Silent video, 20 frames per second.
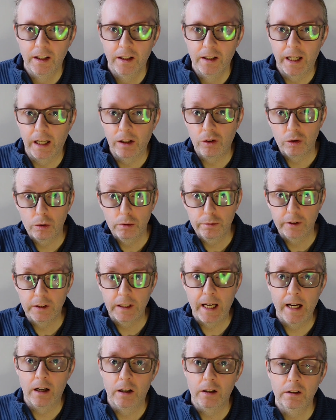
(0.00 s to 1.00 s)
That's all for
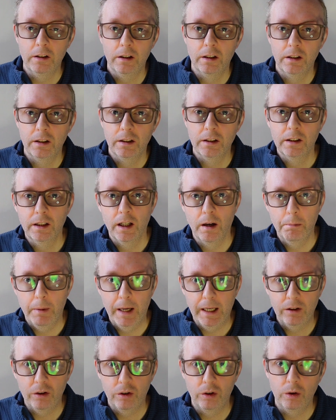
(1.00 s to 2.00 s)
now. Come
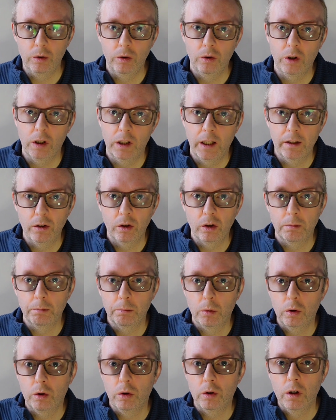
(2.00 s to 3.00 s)
back soon to learn some
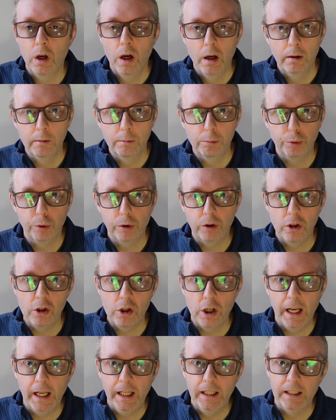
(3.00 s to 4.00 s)
more British
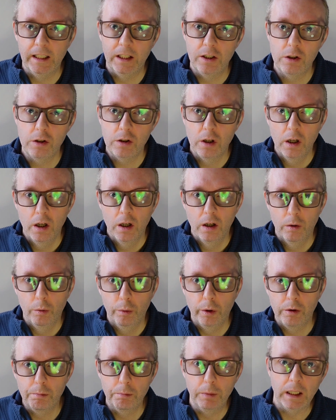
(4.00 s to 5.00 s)
English
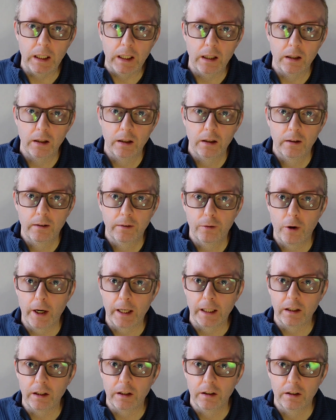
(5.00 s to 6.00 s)
with me,
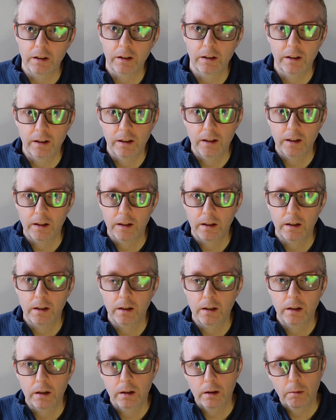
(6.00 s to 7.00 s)
Frank.
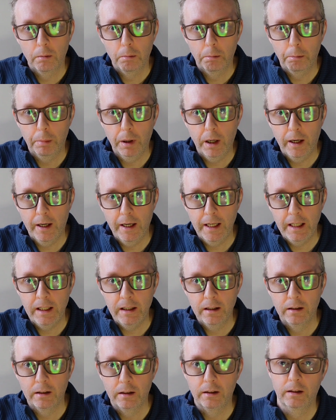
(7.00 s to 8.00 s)

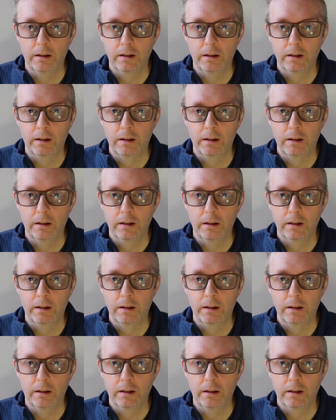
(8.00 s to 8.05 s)
Bye.